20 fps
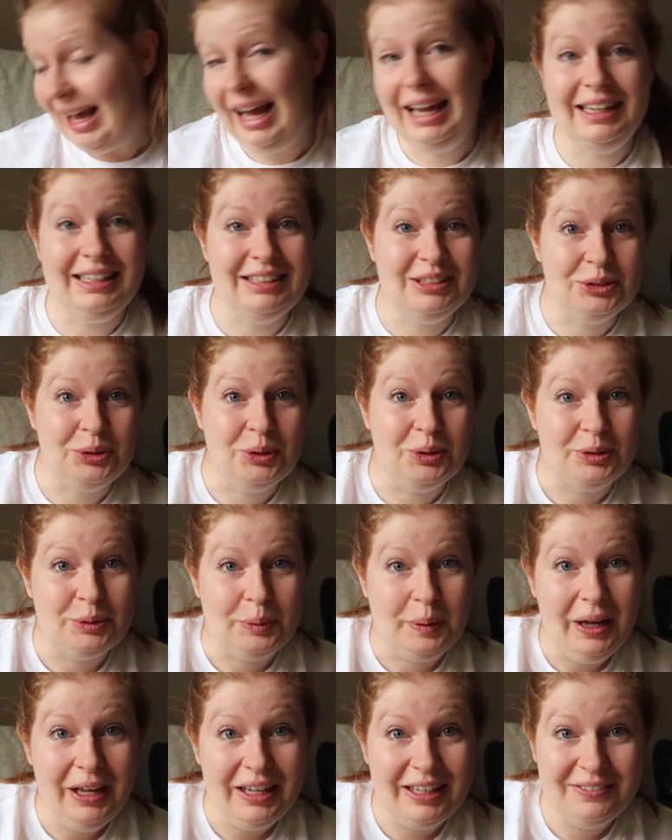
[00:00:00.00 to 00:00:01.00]
I need to go
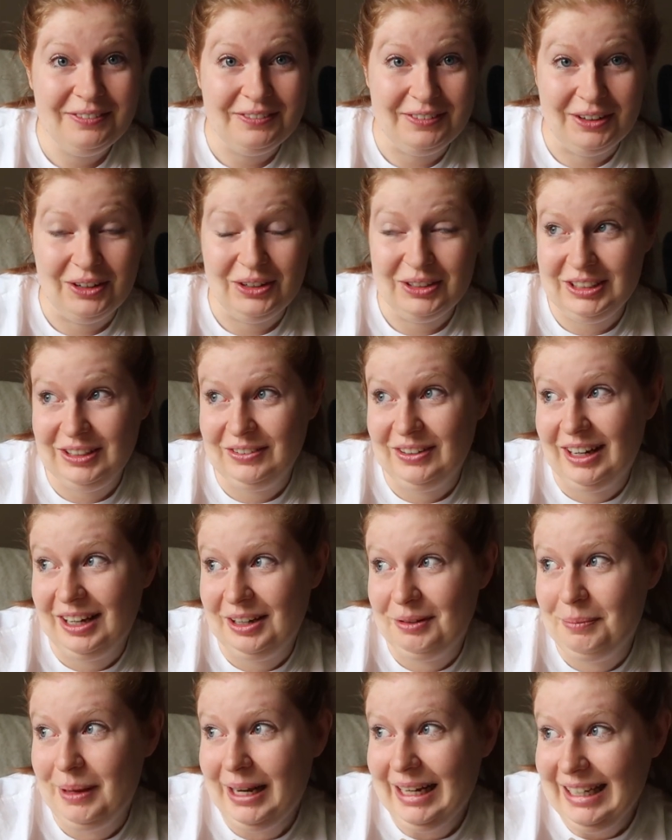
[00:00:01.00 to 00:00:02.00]
to work in
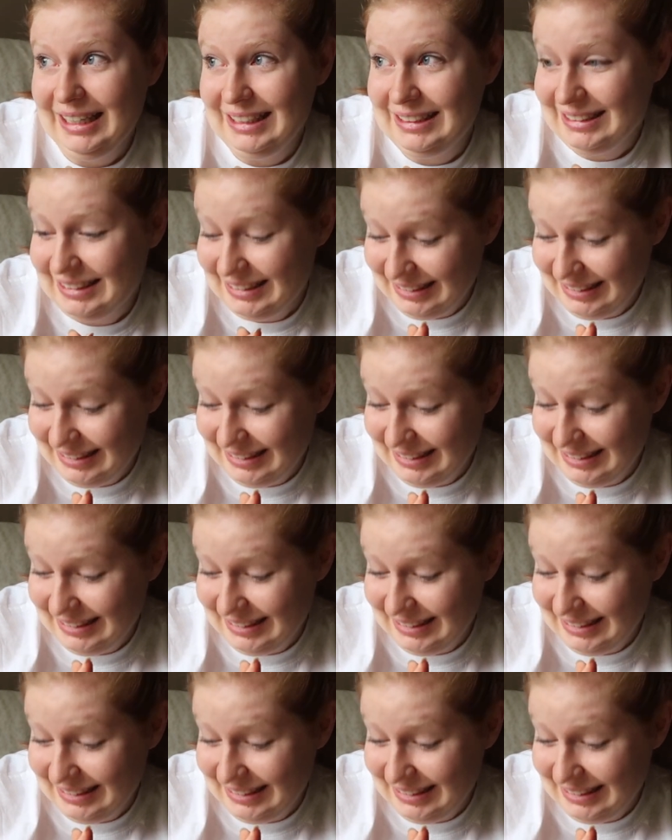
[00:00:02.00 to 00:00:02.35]
45 minutes.